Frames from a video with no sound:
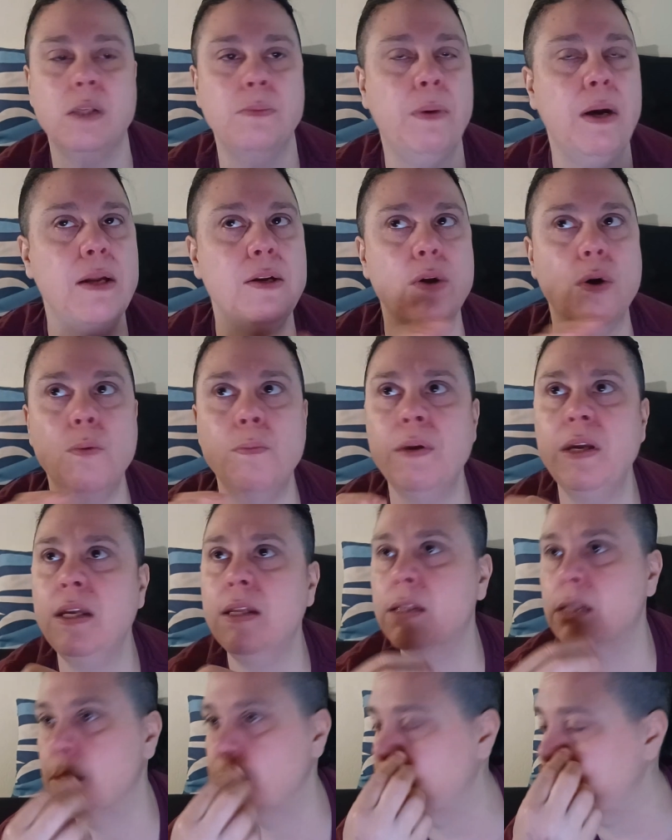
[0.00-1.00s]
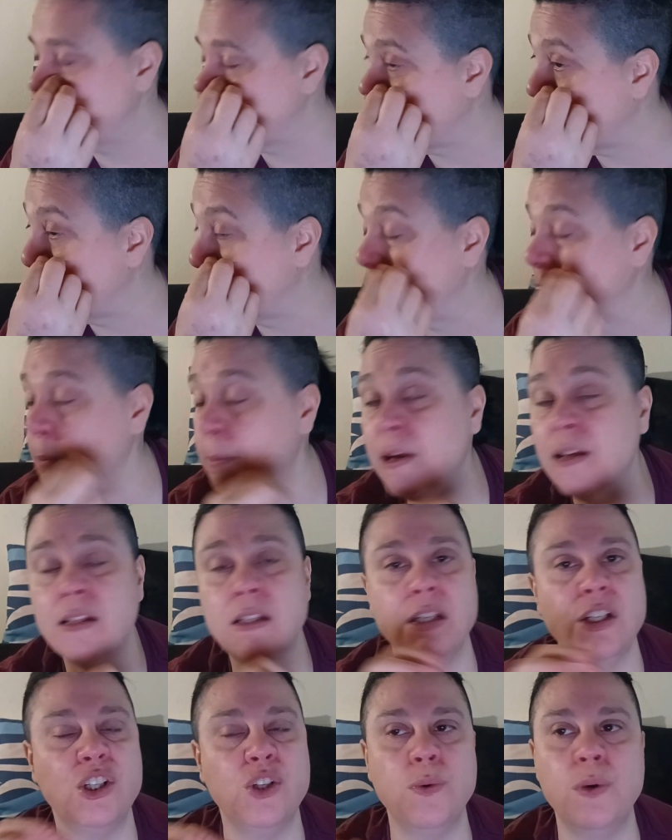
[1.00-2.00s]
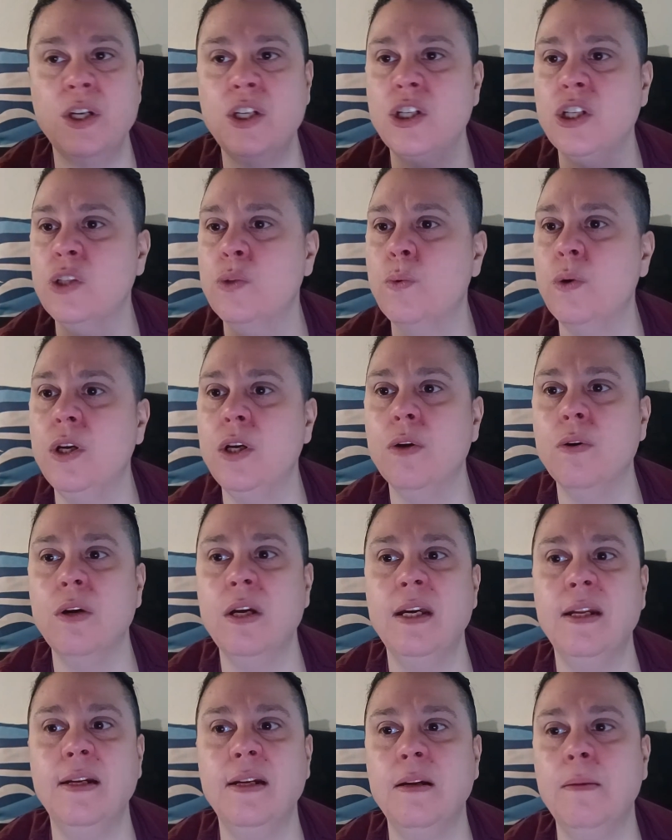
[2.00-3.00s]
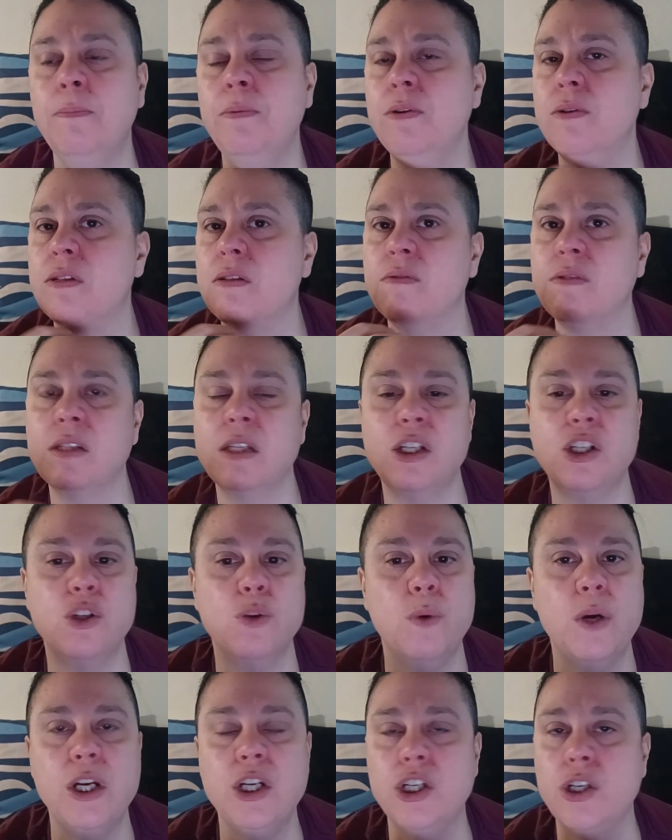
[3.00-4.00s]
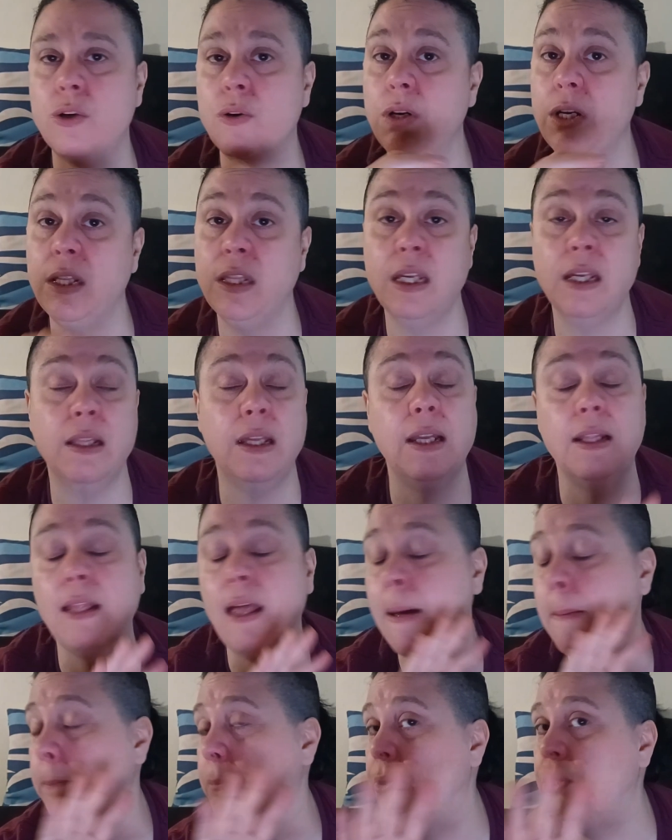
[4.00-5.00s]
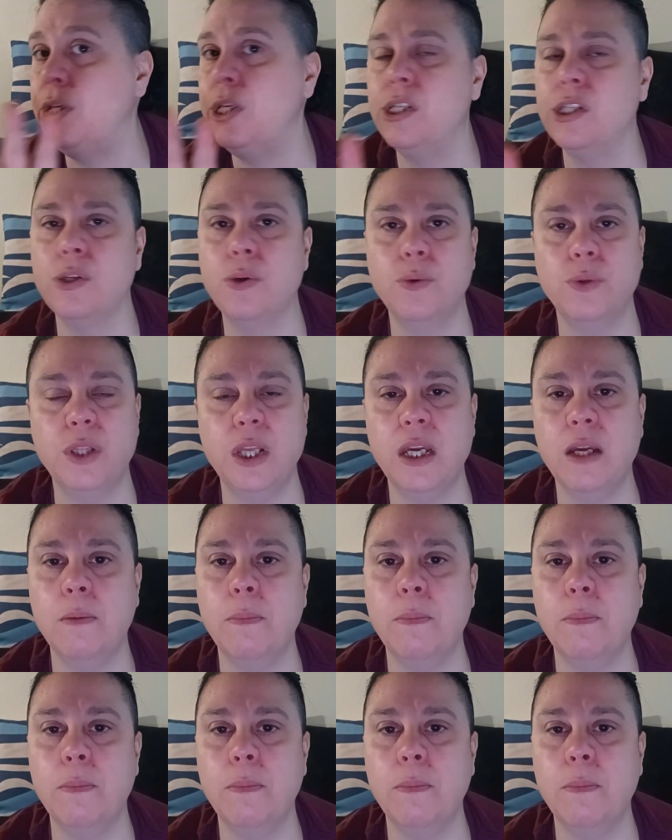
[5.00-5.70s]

By no means am I talking about situations where you're in an abusive situation or anything like that. Please don't think